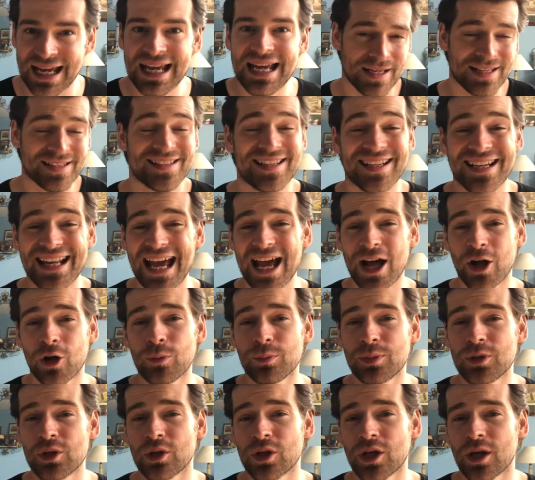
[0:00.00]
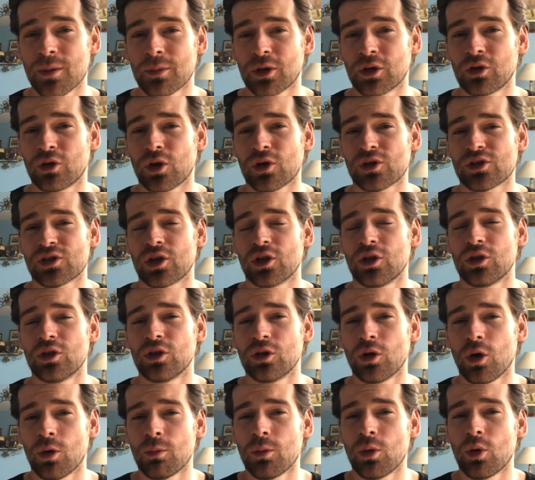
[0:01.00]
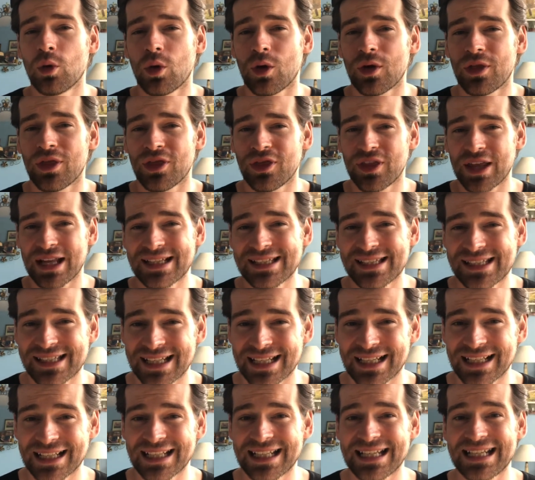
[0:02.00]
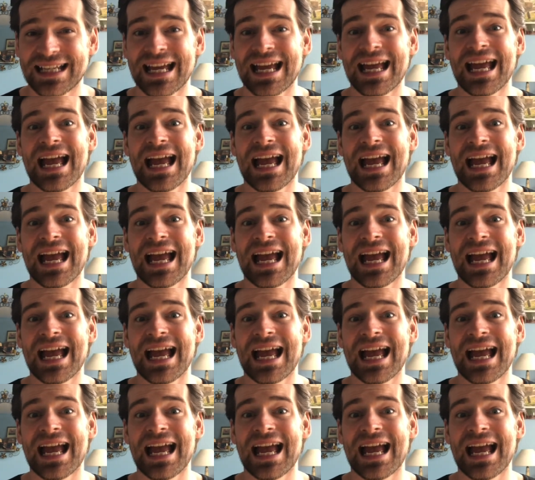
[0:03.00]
is going to help you come across a lot more authentically